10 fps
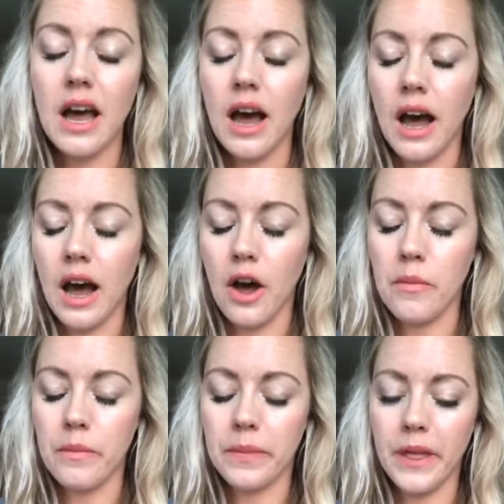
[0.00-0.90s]

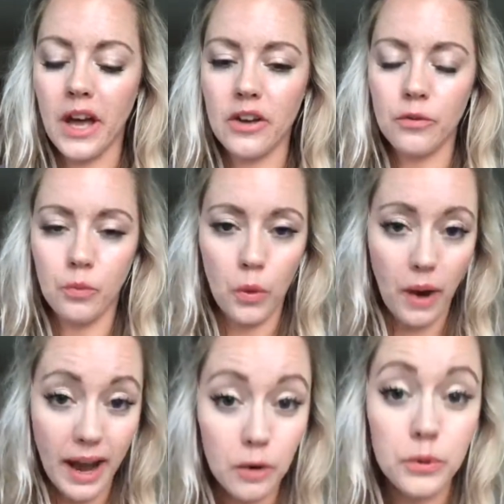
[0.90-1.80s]
that will
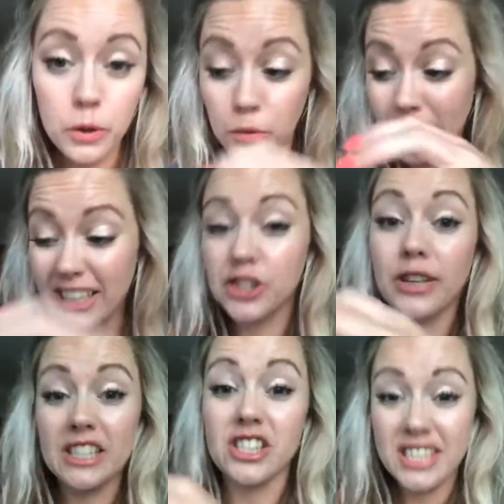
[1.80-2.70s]
help you literally
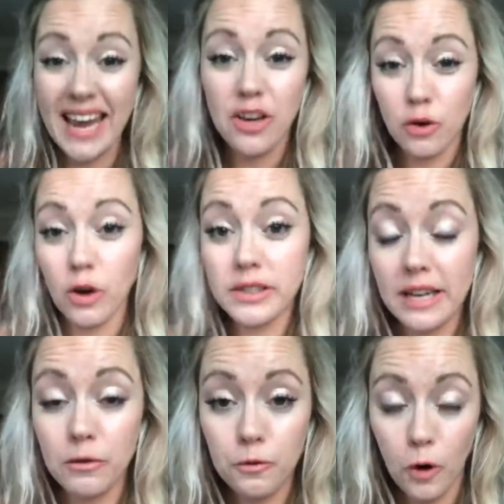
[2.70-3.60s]
just take your
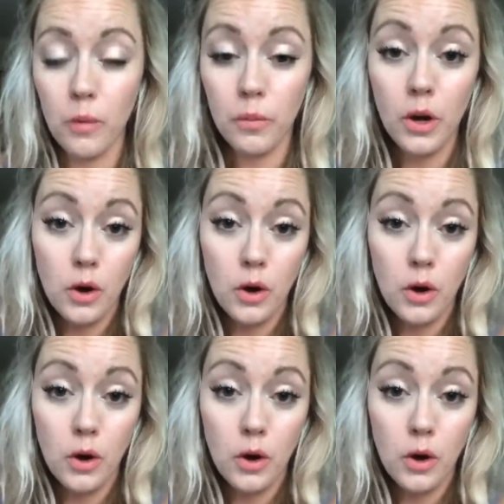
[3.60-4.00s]
content from